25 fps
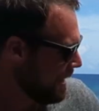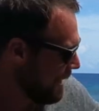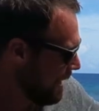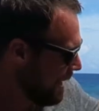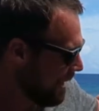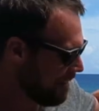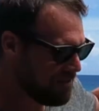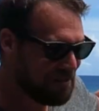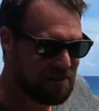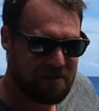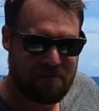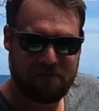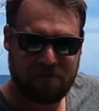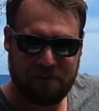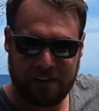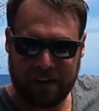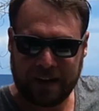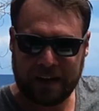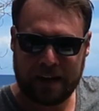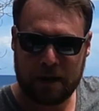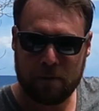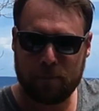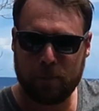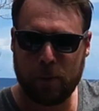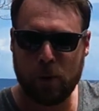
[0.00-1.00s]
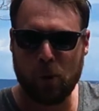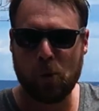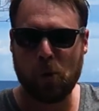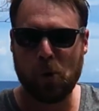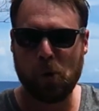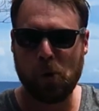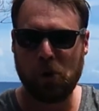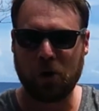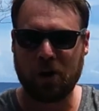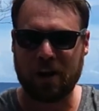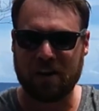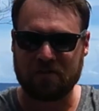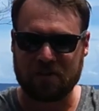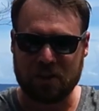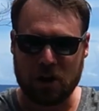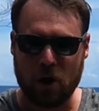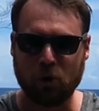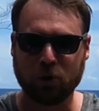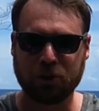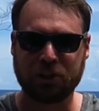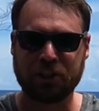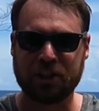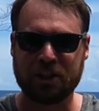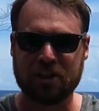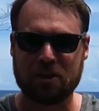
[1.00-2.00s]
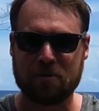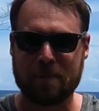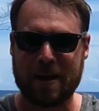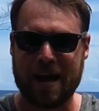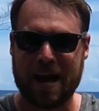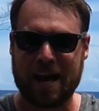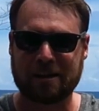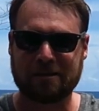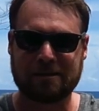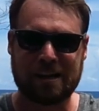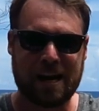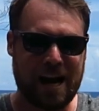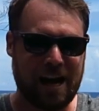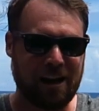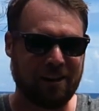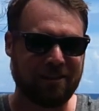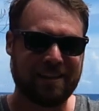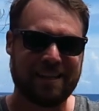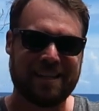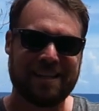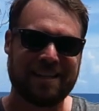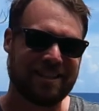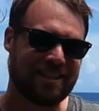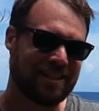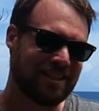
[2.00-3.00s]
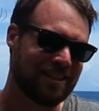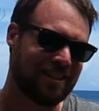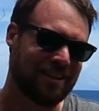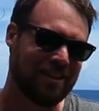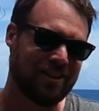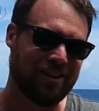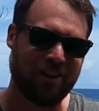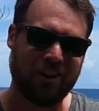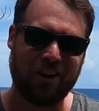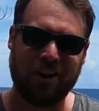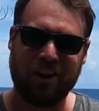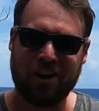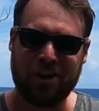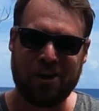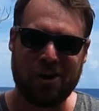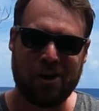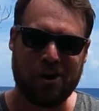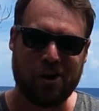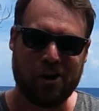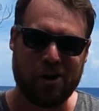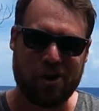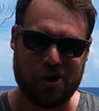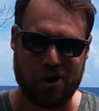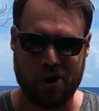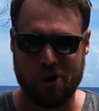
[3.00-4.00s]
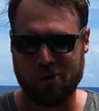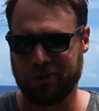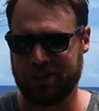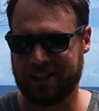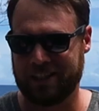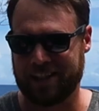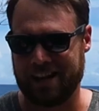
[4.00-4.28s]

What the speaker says: Got the infinity pool, got the ocean in the background, and still no